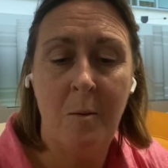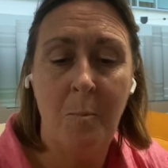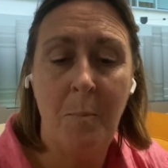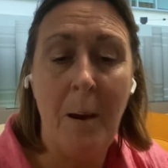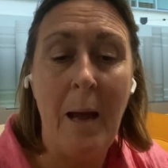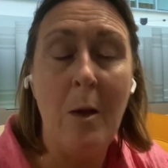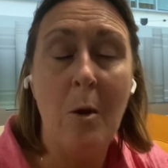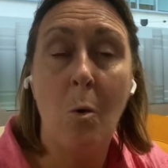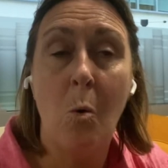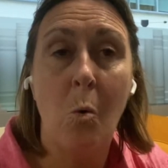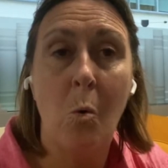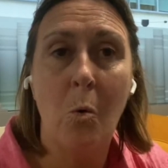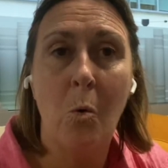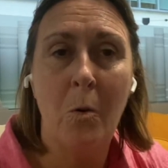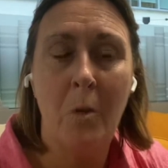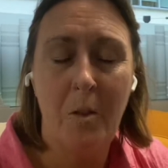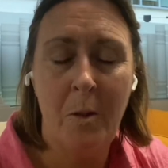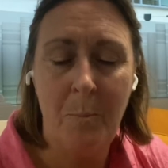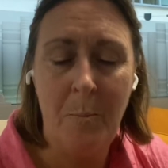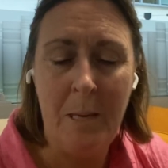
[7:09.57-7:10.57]
by
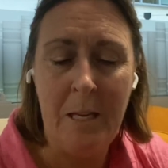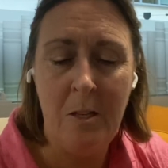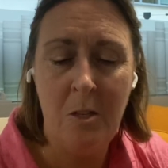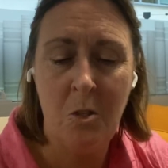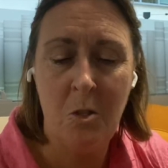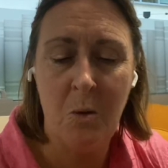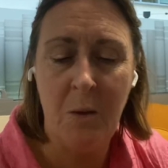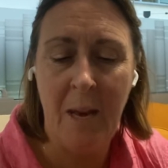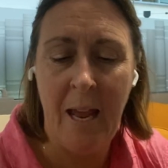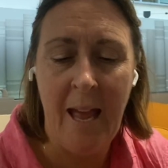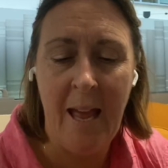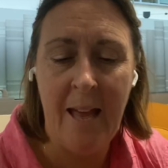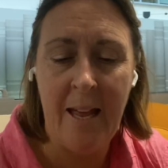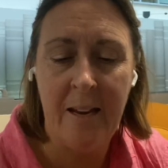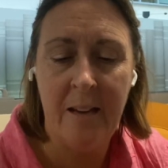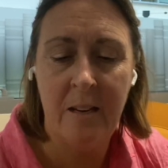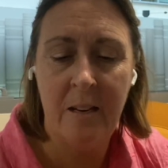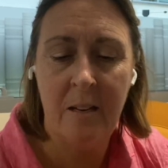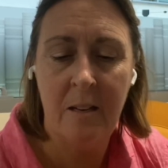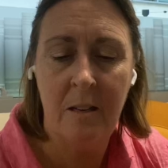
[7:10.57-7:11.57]
all the means you
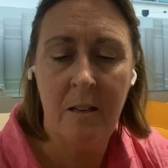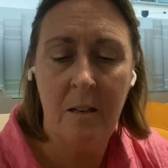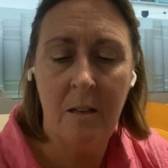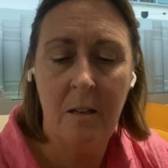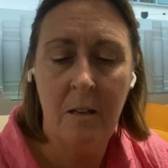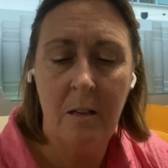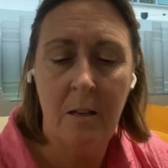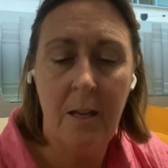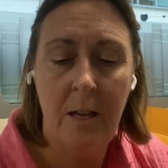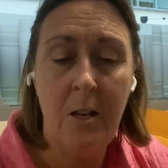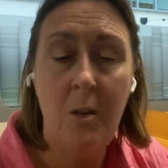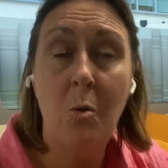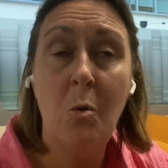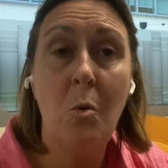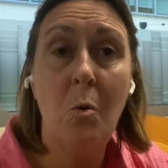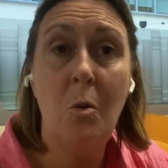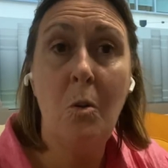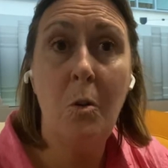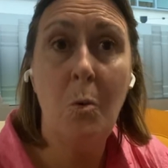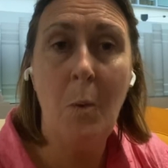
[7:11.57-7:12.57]
can, in
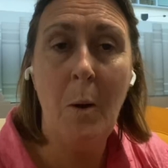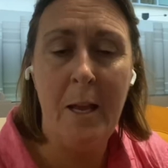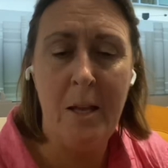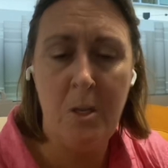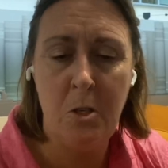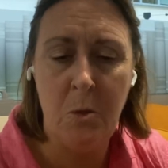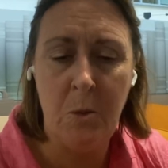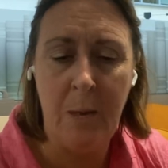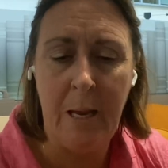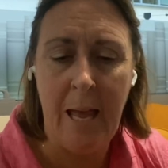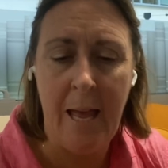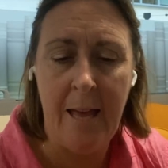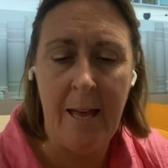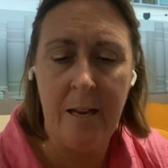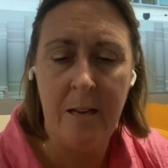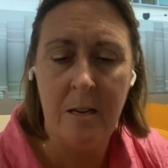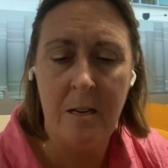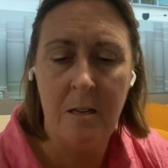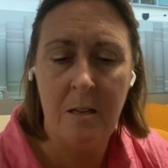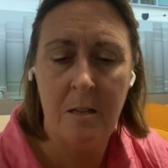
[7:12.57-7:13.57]
all the ways you
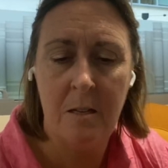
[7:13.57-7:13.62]
can,